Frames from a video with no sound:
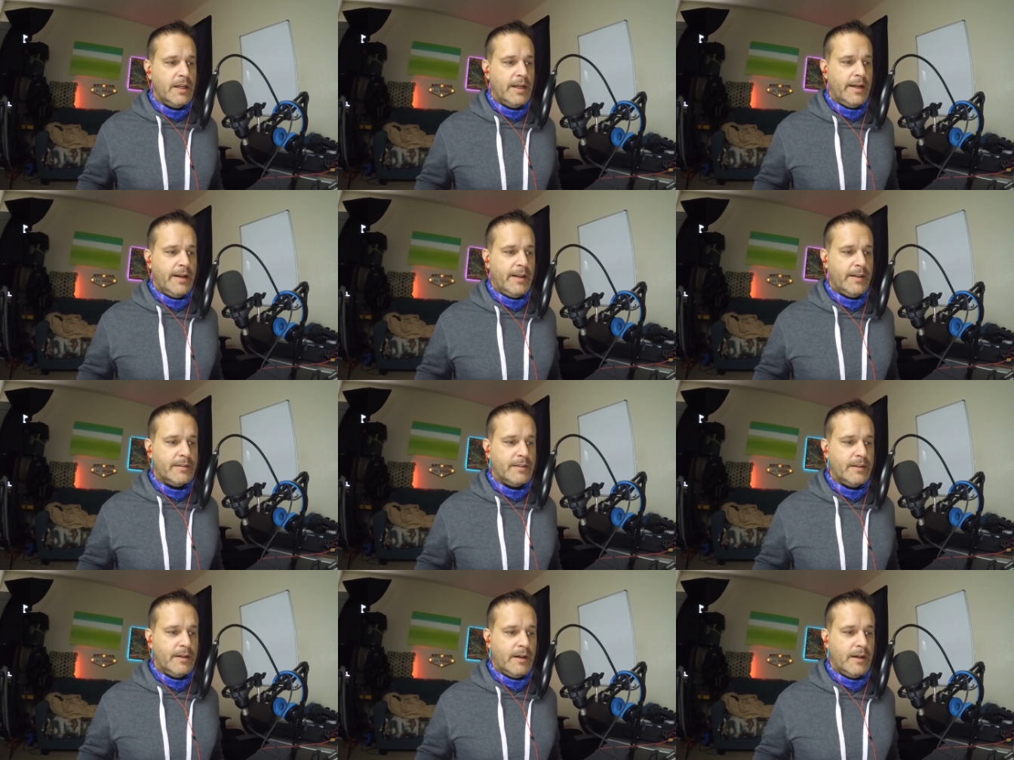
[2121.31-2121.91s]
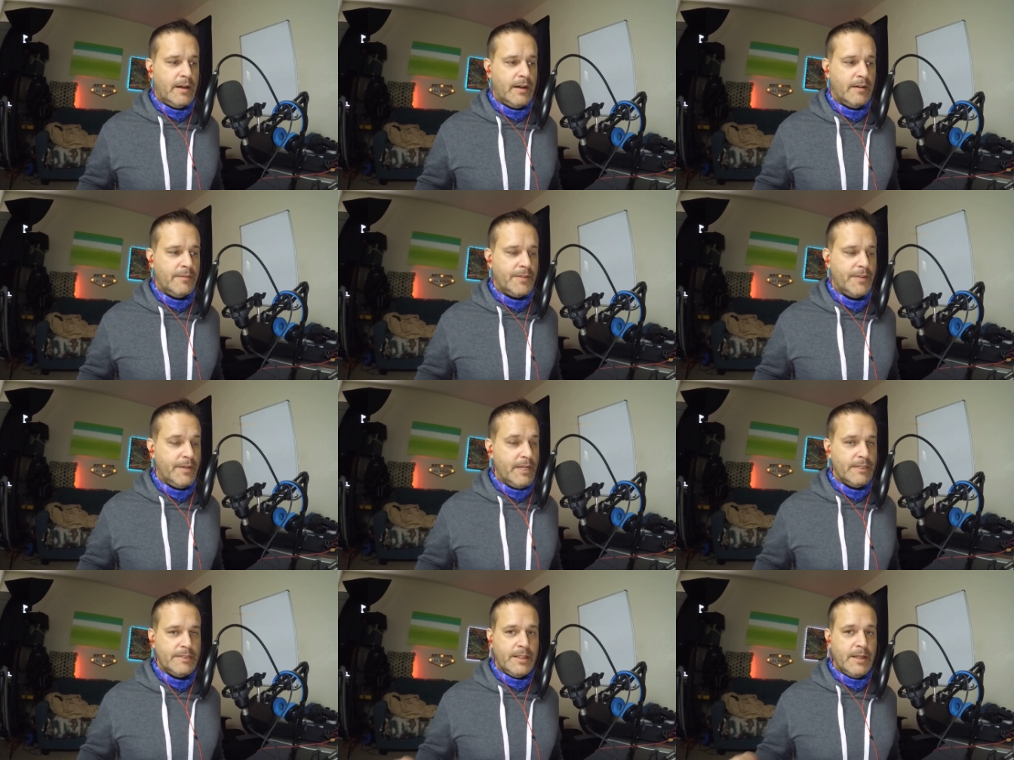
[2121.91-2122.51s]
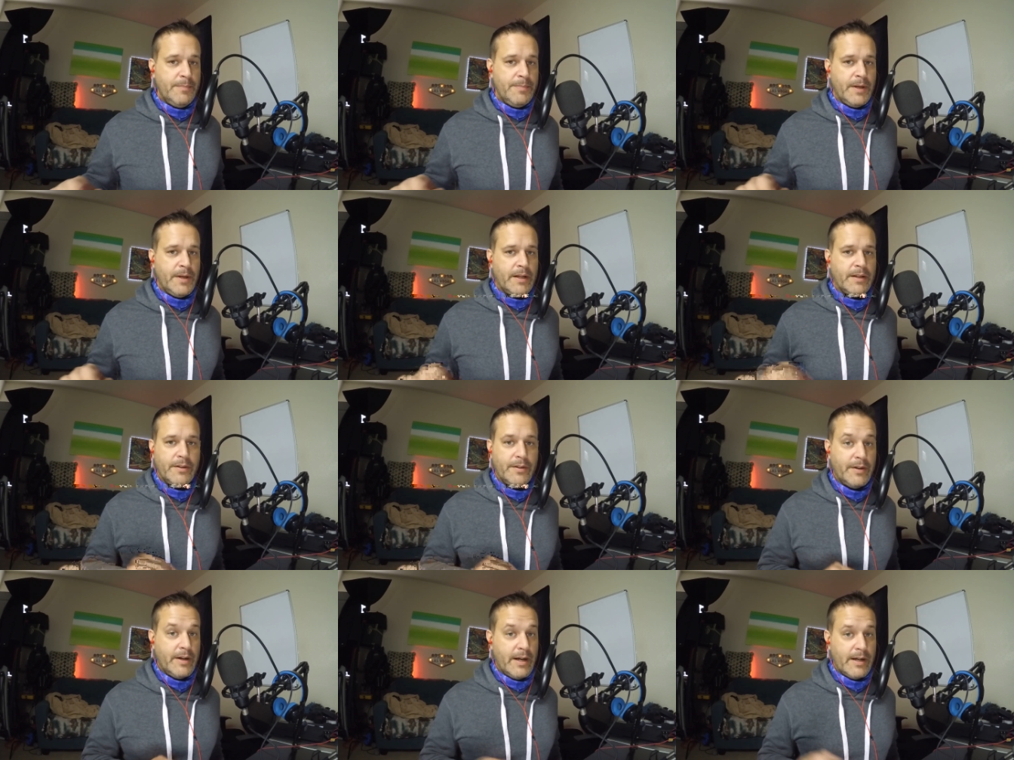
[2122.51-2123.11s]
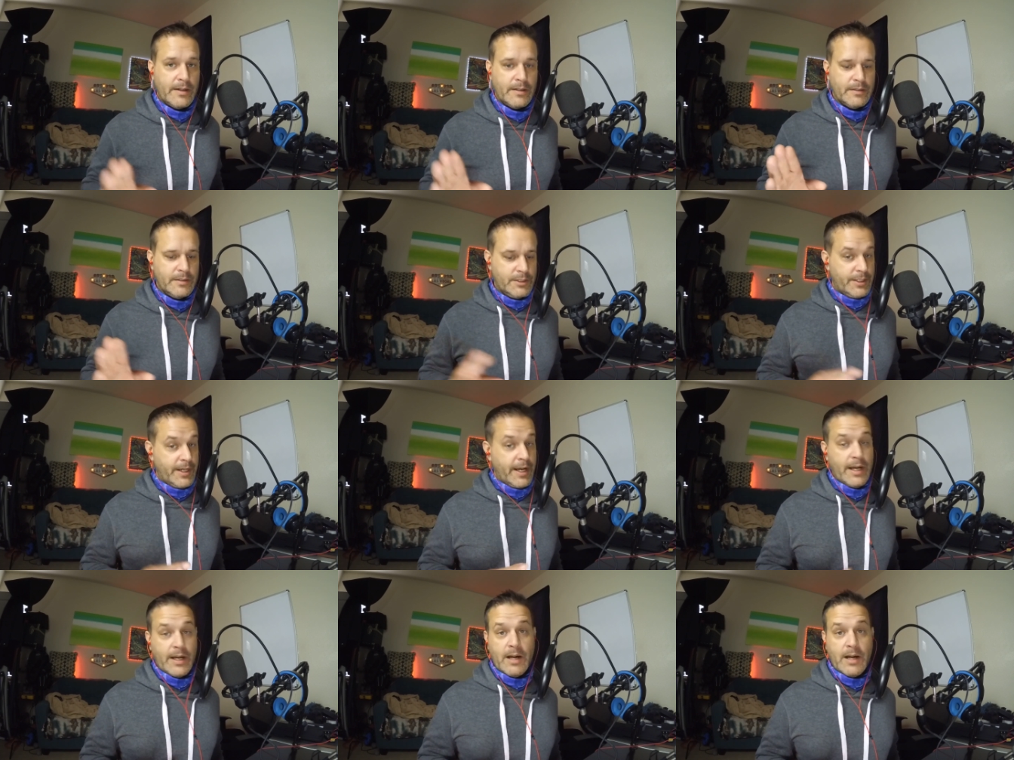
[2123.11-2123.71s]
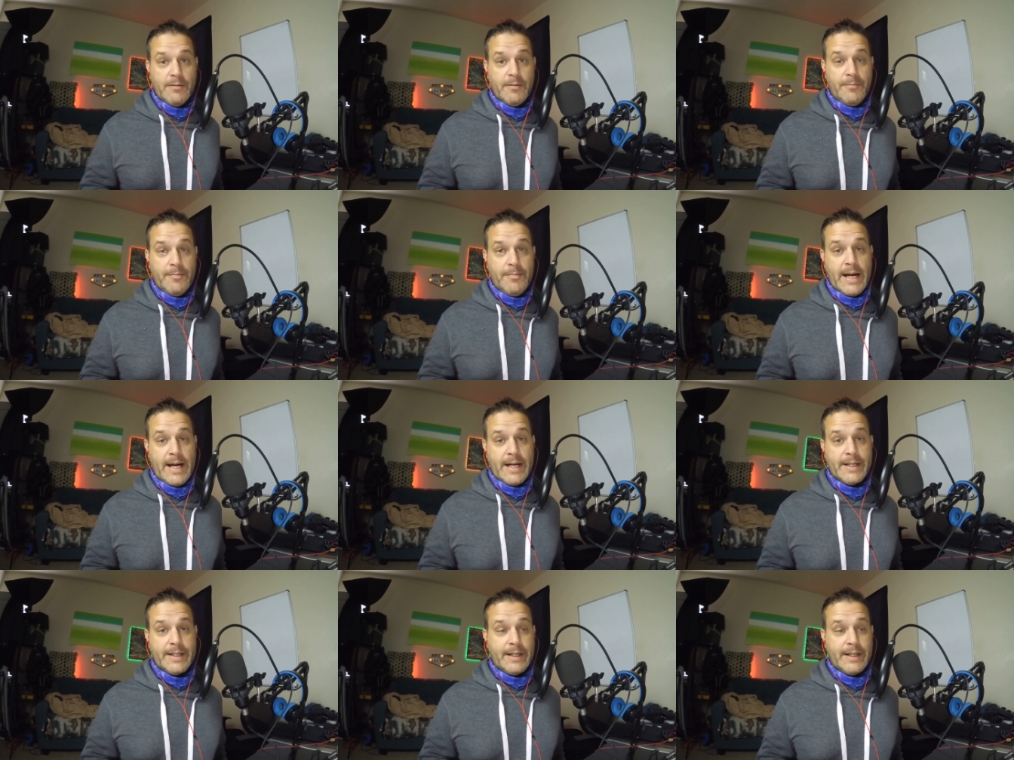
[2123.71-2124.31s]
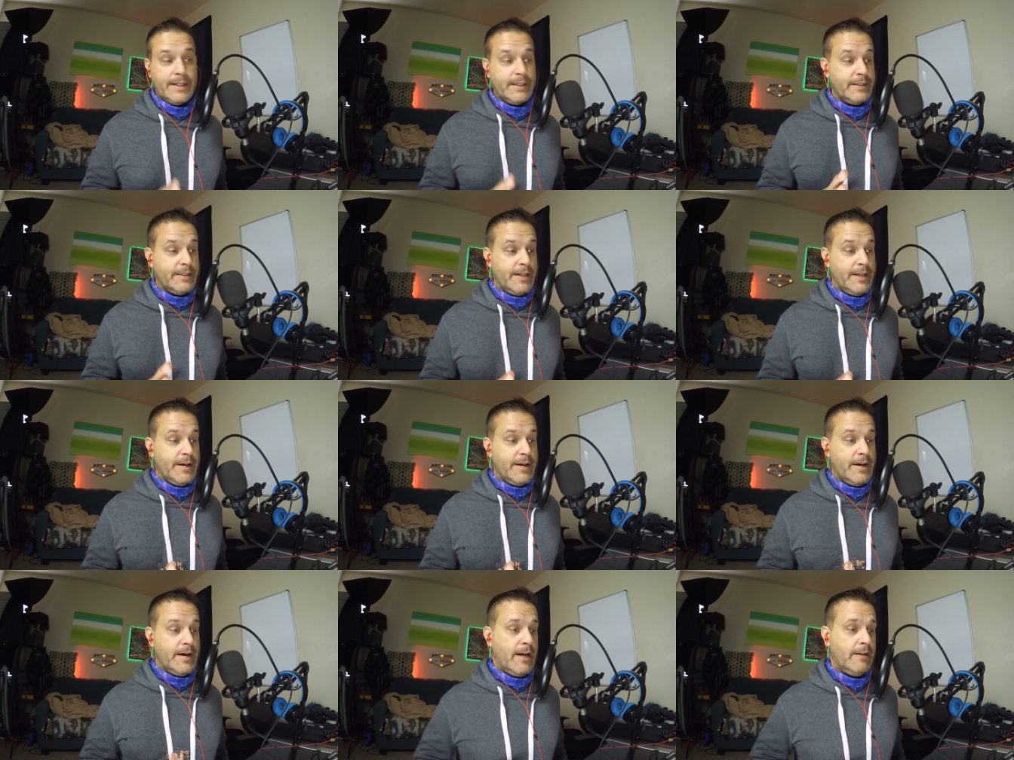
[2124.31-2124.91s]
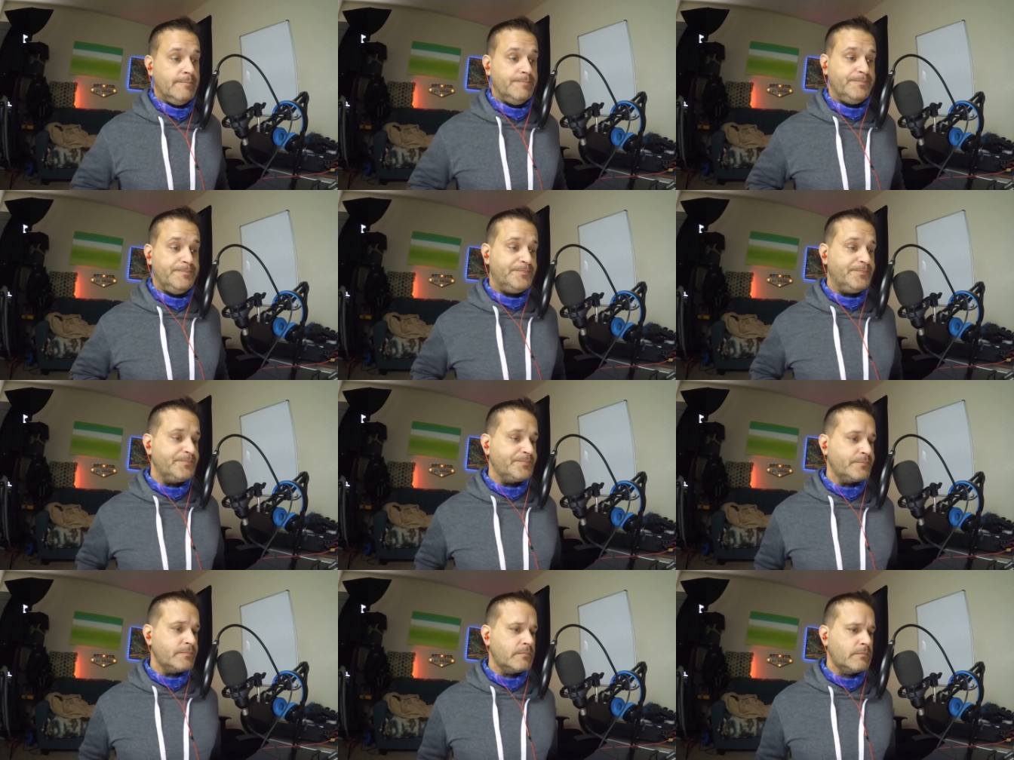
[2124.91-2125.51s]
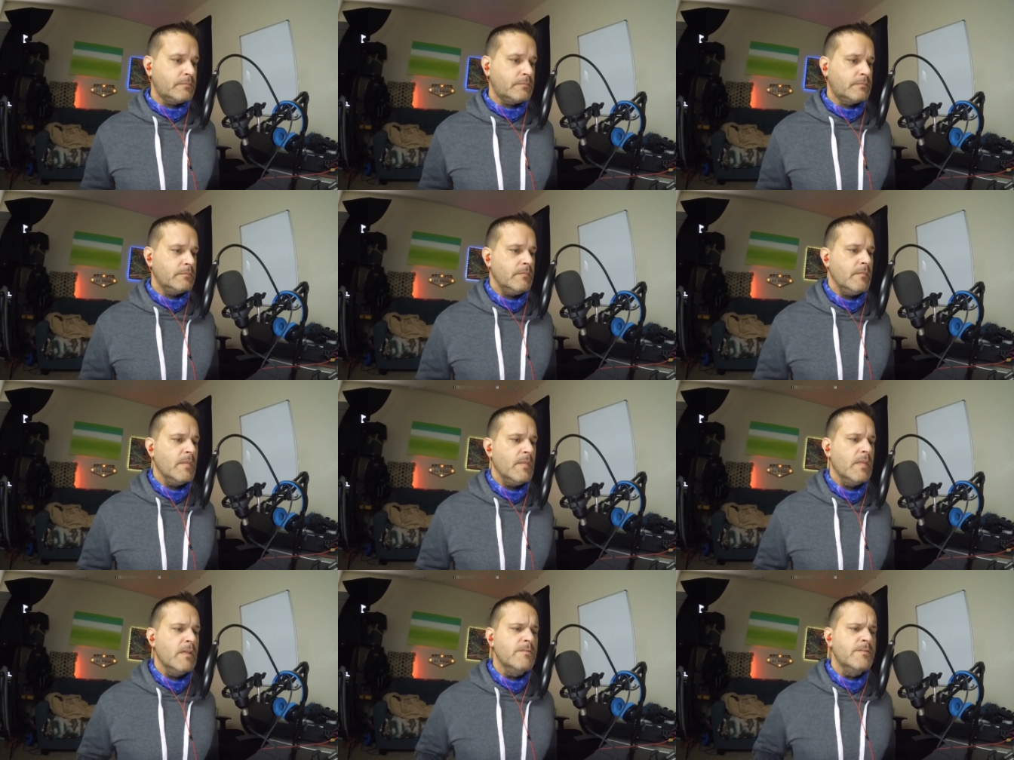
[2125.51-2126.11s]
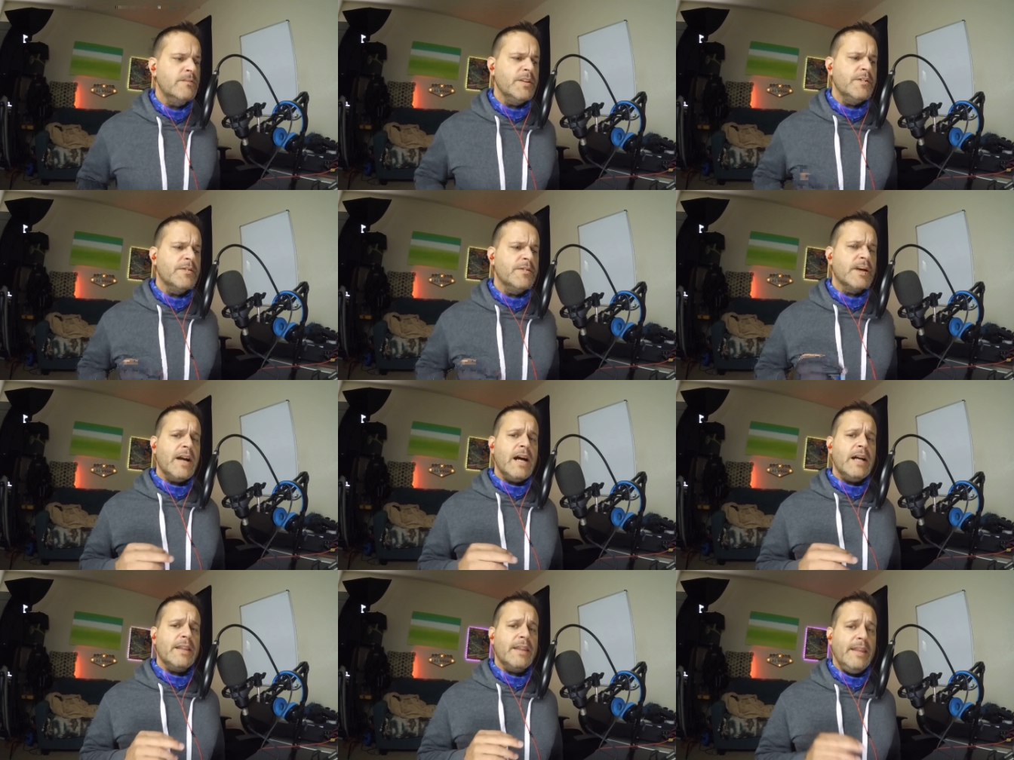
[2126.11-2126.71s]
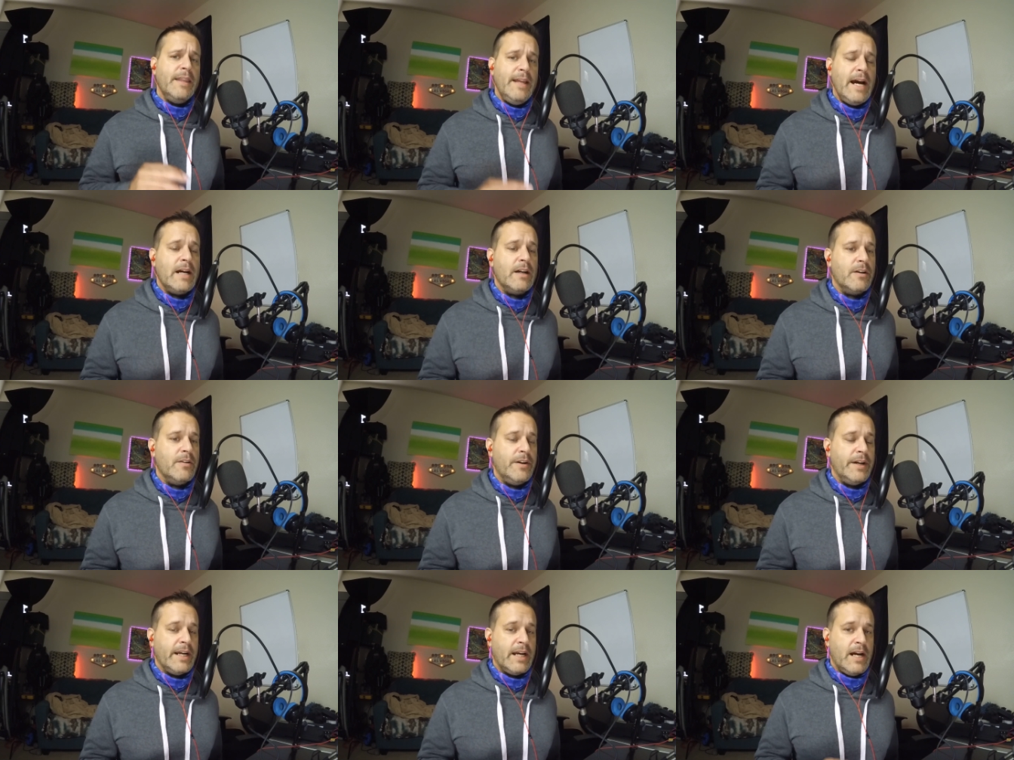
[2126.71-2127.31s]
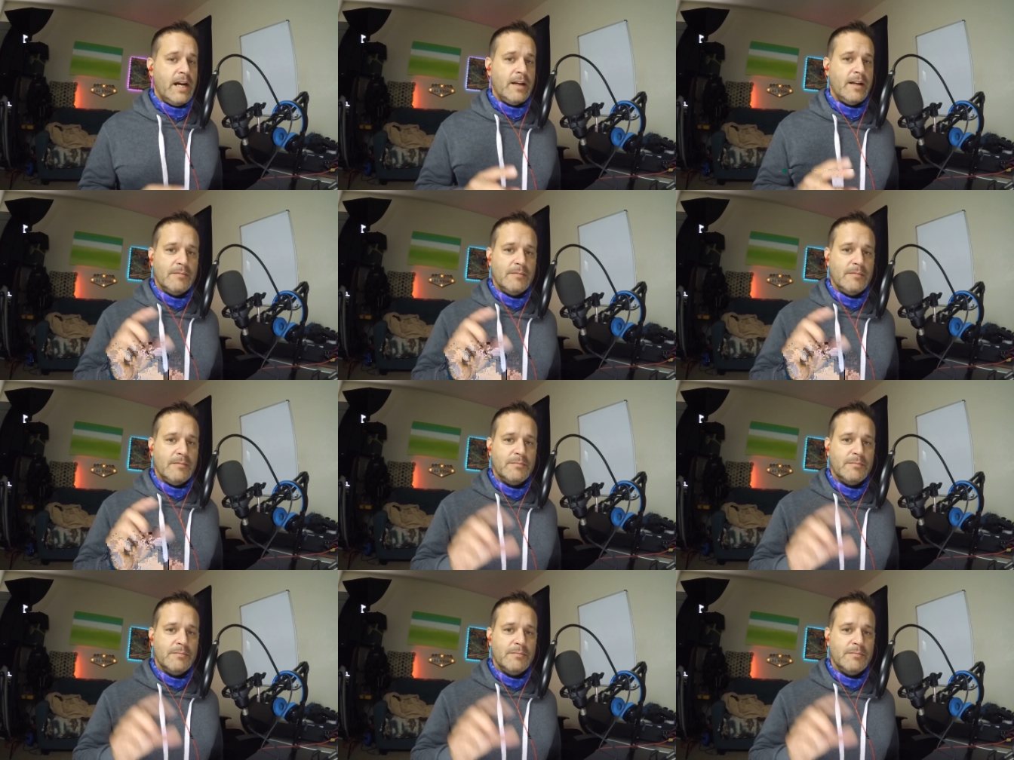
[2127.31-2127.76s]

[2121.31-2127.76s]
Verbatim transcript: And it, if you're not tipping, you're not. She ain't coming back. I can tell you that. So you've got that going on.